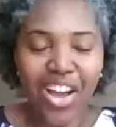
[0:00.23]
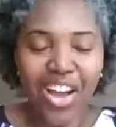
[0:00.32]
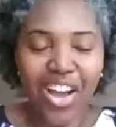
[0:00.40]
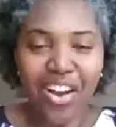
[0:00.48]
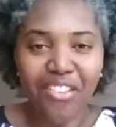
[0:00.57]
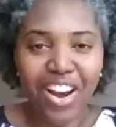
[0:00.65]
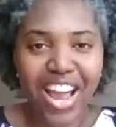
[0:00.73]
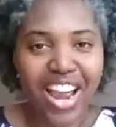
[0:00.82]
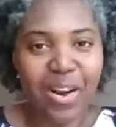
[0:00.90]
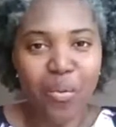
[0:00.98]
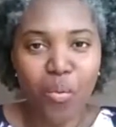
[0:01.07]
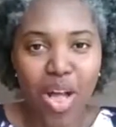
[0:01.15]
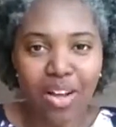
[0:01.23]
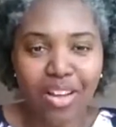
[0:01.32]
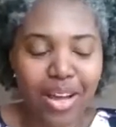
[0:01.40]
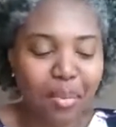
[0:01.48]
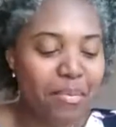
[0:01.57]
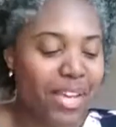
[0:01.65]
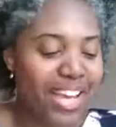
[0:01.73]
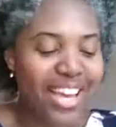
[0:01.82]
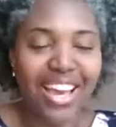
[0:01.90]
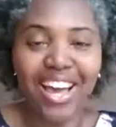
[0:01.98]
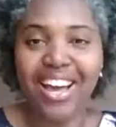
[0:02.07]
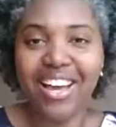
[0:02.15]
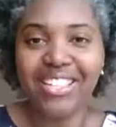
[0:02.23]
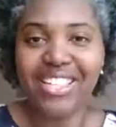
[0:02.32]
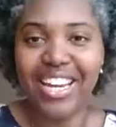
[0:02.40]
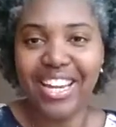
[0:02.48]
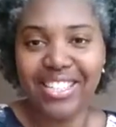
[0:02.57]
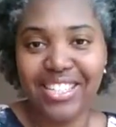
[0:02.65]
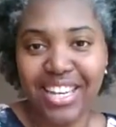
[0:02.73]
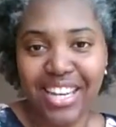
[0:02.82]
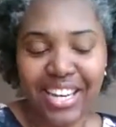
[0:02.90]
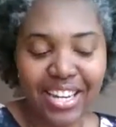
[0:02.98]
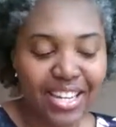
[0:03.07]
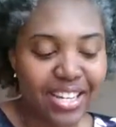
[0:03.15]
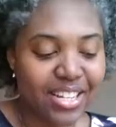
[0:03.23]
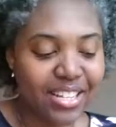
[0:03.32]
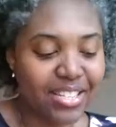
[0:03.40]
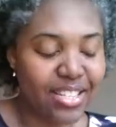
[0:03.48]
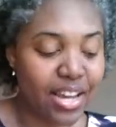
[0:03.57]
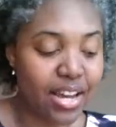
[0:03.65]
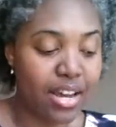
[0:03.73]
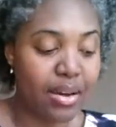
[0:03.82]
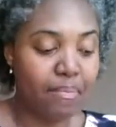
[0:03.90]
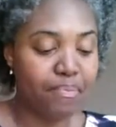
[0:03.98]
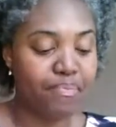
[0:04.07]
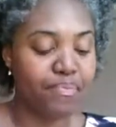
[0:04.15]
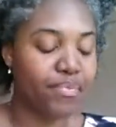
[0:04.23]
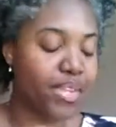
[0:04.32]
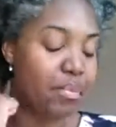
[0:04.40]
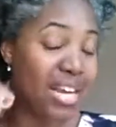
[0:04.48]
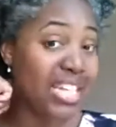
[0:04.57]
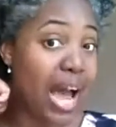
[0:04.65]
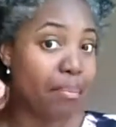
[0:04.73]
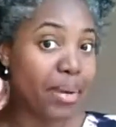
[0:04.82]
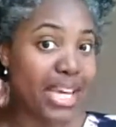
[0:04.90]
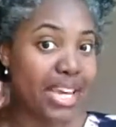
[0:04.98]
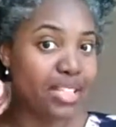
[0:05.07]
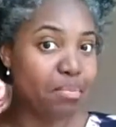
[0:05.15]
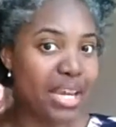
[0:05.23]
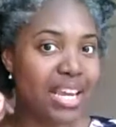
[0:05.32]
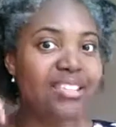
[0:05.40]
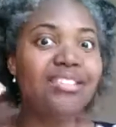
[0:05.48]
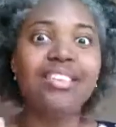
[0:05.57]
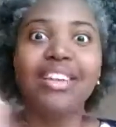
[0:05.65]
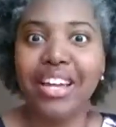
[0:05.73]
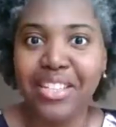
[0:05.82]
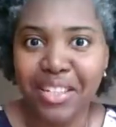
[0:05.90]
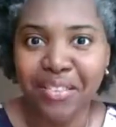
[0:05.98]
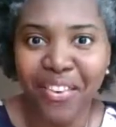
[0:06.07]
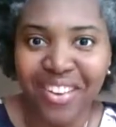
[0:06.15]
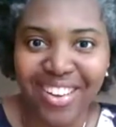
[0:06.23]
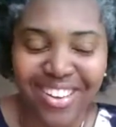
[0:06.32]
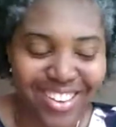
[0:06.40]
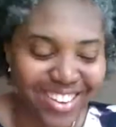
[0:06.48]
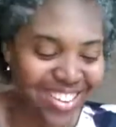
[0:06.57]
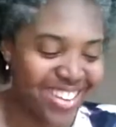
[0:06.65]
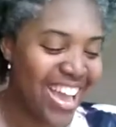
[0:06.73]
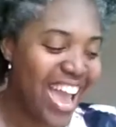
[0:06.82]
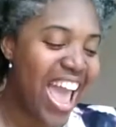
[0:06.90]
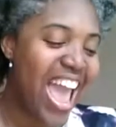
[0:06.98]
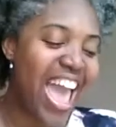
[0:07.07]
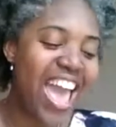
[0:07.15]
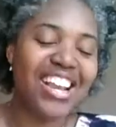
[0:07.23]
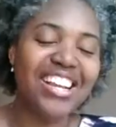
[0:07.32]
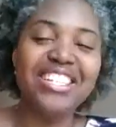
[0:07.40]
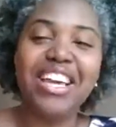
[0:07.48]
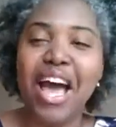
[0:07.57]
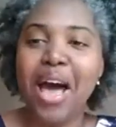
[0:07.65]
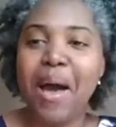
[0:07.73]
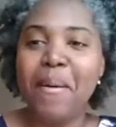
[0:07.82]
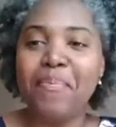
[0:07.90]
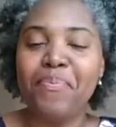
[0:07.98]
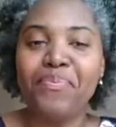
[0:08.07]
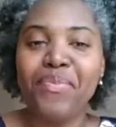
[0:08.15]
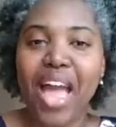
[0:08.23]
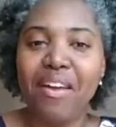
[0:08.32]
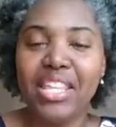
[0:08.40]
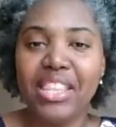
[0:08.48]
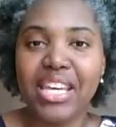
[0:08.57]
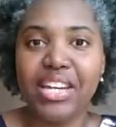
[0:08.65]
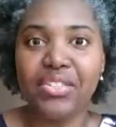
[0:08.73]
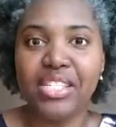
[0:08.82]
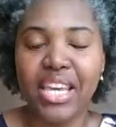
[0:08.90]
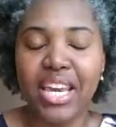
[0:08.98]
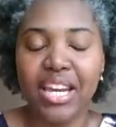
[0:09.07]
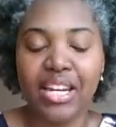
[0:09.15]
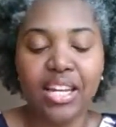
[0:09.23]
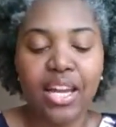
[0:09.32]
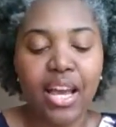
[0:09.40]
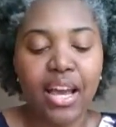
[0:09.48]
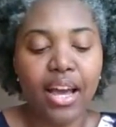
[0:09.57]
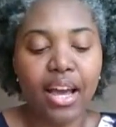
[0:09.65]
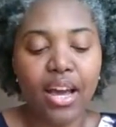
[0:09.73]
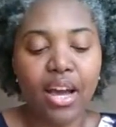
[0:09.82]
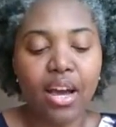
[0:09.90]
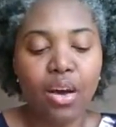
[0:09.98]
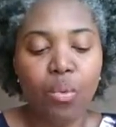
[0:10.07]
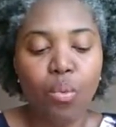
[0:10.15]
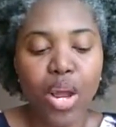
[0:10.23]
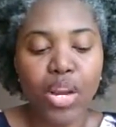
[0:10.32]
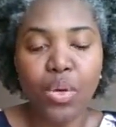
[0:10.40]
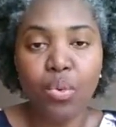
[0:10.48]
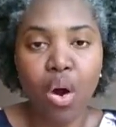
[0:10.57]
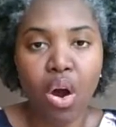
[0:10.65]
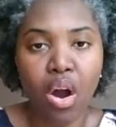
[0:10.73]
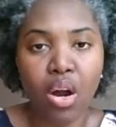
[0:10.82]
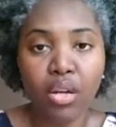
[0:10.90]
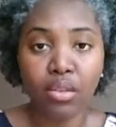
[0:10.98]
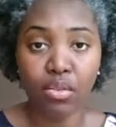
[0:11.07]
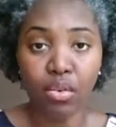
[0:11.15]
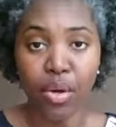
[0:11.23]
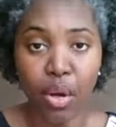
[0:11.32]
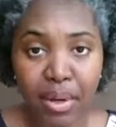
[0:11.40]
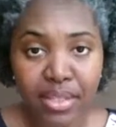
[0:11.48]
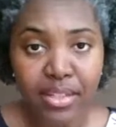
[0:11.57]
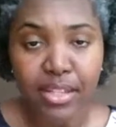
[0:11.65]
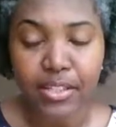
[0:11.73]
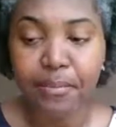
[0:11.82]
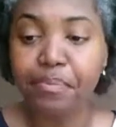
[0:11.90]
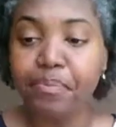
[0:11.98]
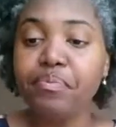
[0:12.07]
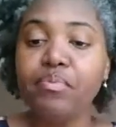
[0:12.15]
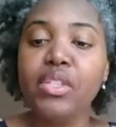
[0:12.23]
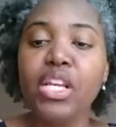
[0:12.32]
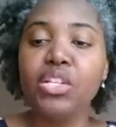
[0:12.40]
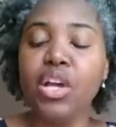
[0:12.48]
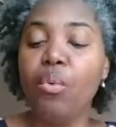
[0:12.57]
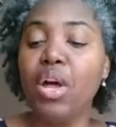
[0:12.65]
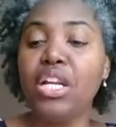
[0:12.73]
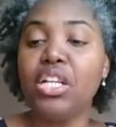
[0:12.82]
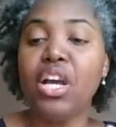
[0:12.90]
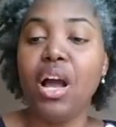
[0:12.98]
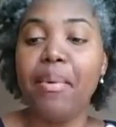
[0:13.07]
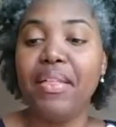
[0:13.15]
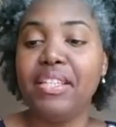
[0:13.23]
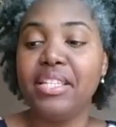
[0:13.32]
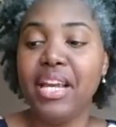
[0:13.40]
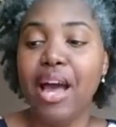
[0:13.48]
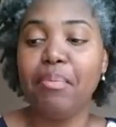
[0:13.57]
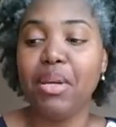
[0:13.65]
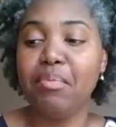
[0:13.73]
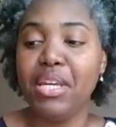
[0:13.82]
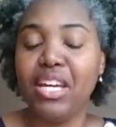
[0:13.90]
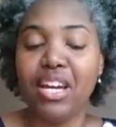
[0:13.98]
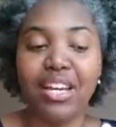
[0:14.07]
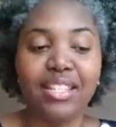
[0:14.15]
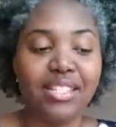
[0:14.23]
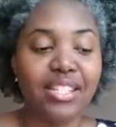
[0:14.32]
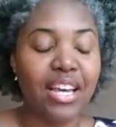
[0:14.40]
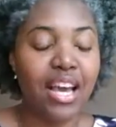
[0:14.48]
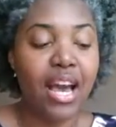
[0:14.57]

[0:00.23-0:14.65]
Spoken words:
All right, welcome. Today's is my topic is being selective and having thicker skin when you are growing your business. So I wanted to talk about this topic because